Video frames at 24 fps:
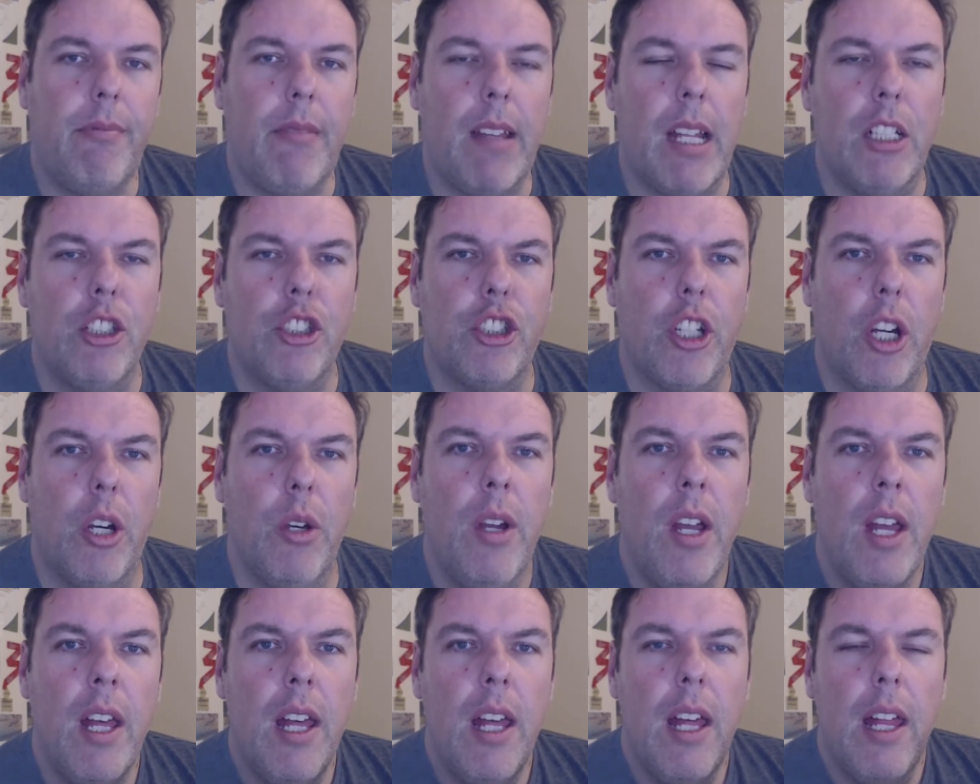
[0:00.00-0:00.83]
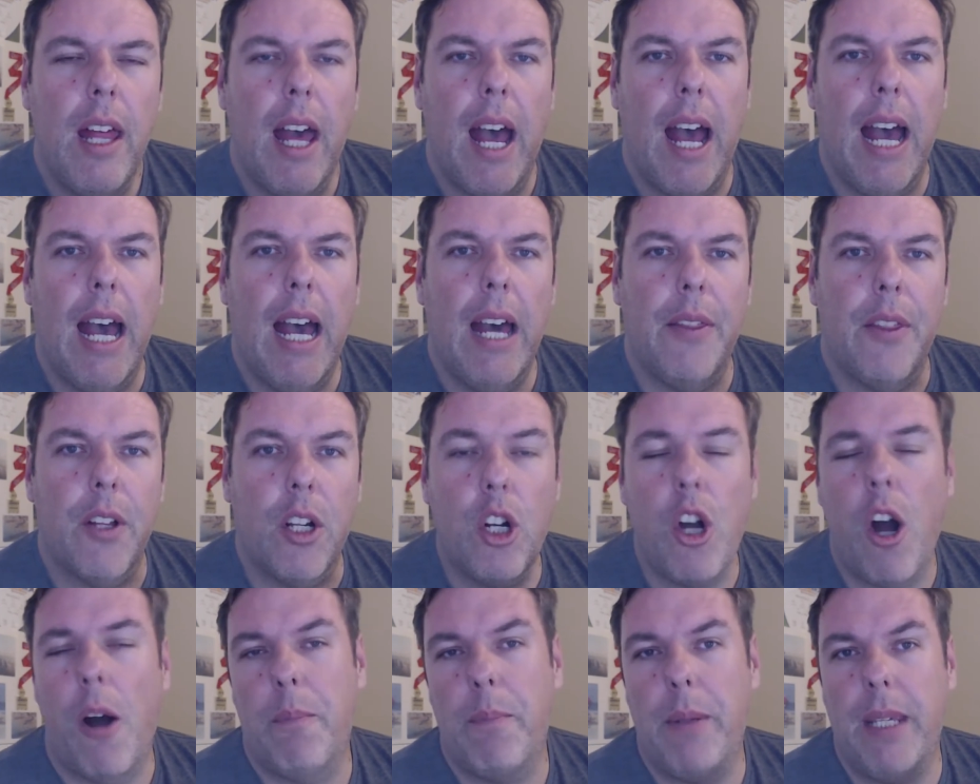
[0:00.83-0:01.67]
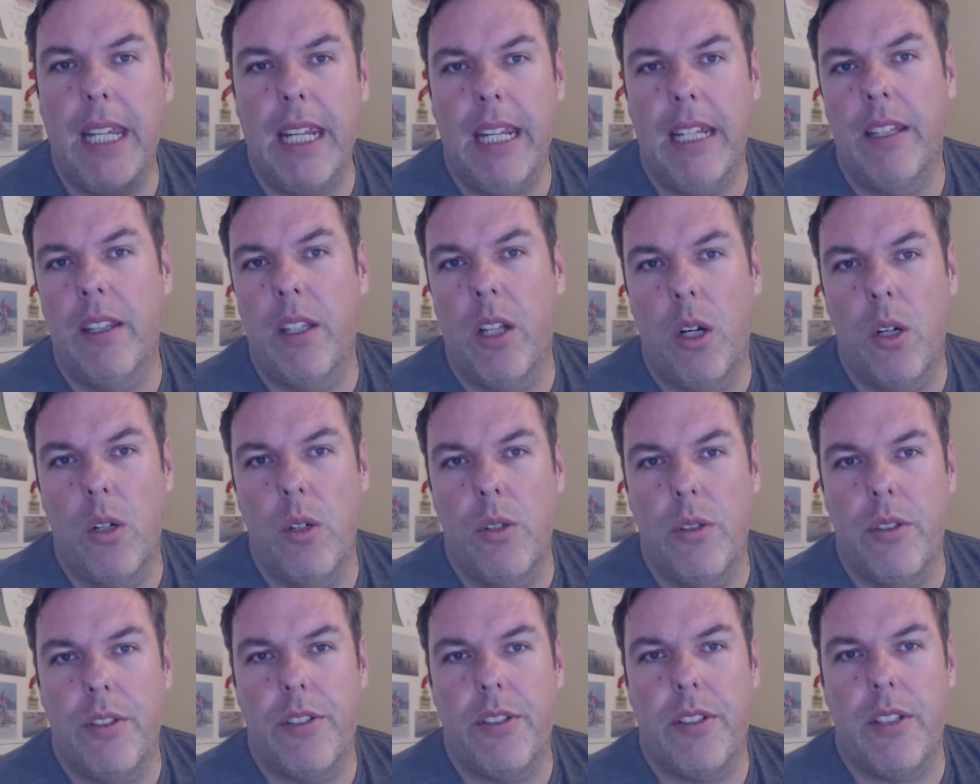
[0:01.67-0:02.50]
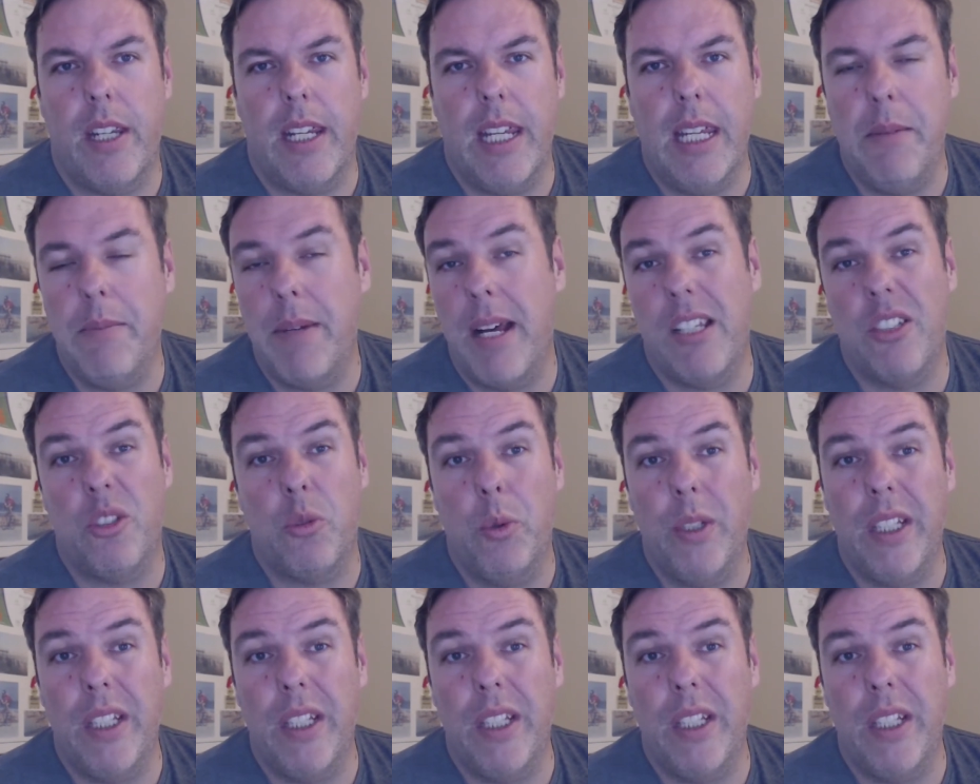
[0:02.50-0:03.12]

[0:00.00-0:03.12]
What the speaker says: So the copy in those emails,